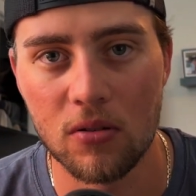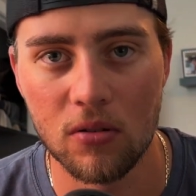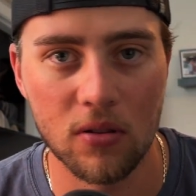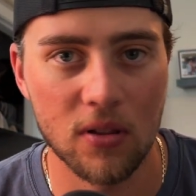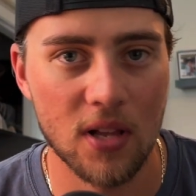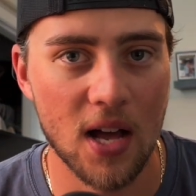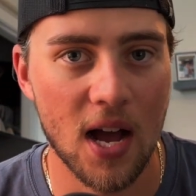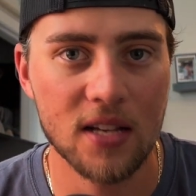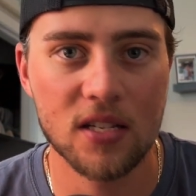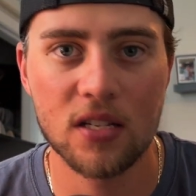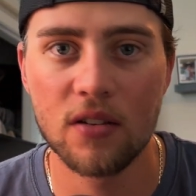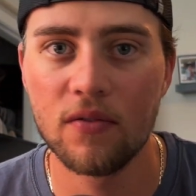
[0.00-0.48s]
So
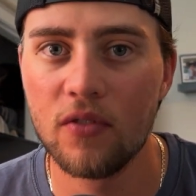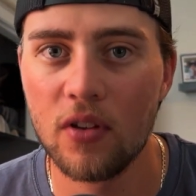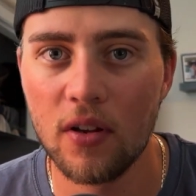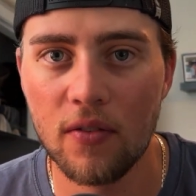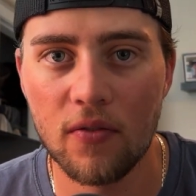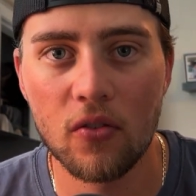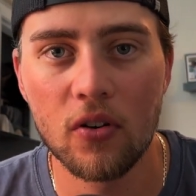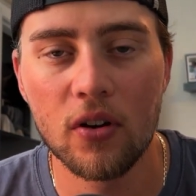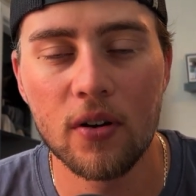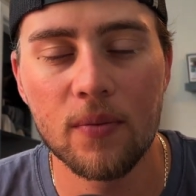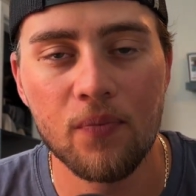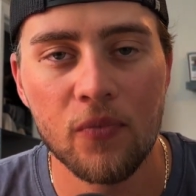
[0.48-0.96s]
lots of
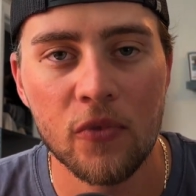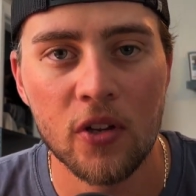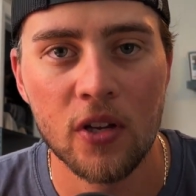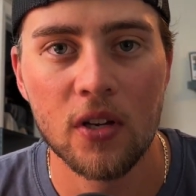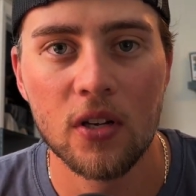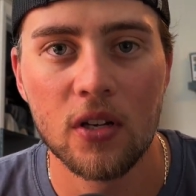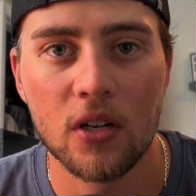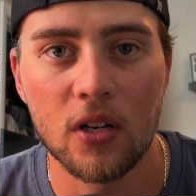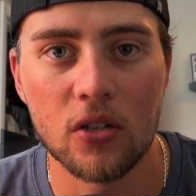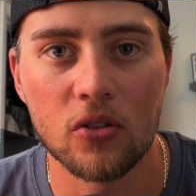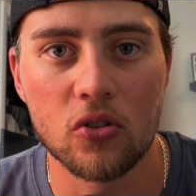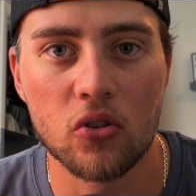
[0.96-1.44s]
different
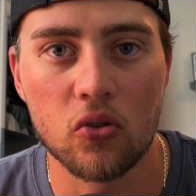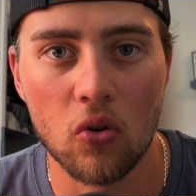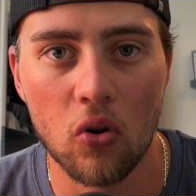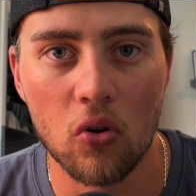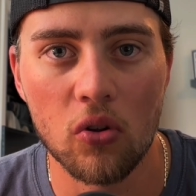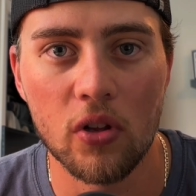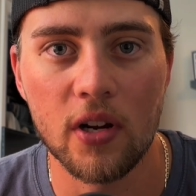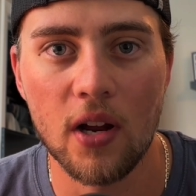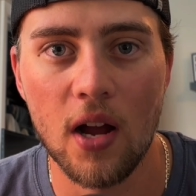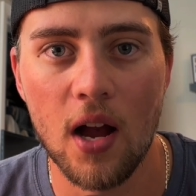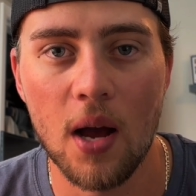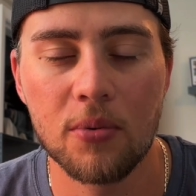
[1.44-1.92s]

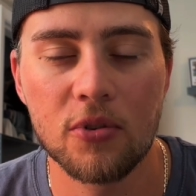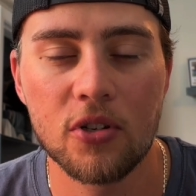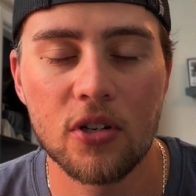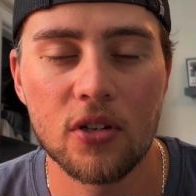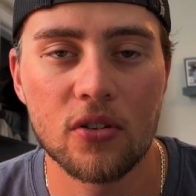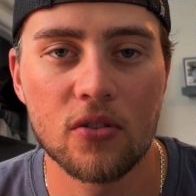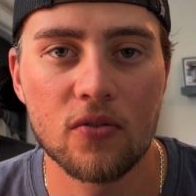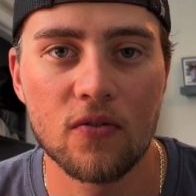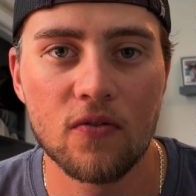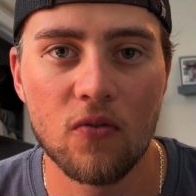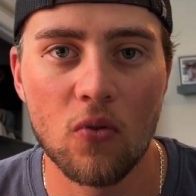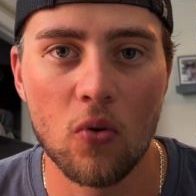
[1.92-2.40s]
controlling
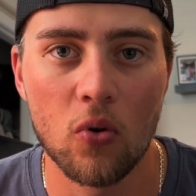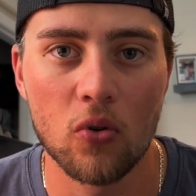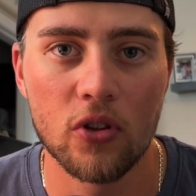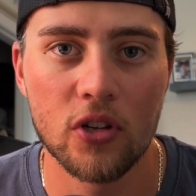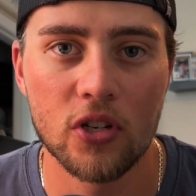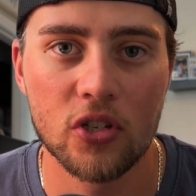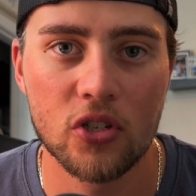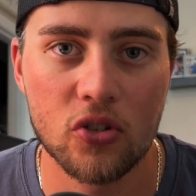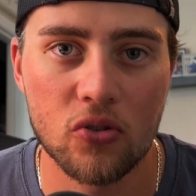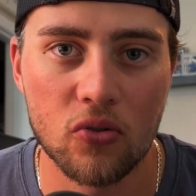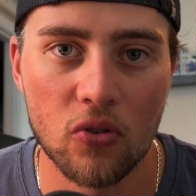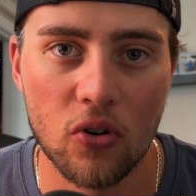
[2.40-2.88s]
options for
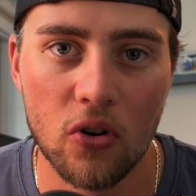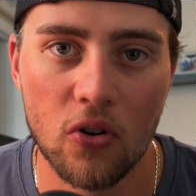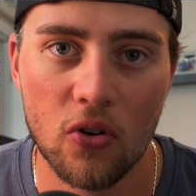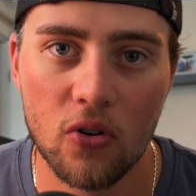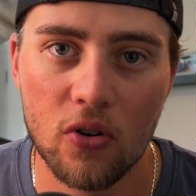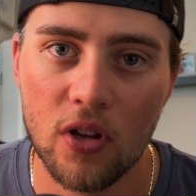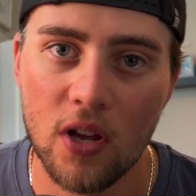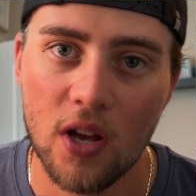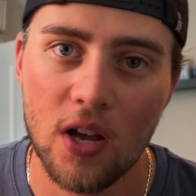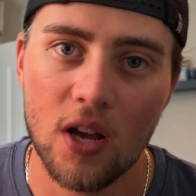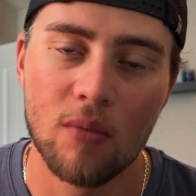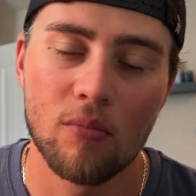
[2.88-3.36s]
this
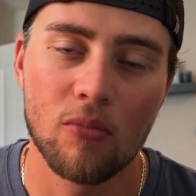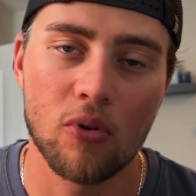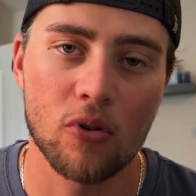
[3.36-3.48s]
drone.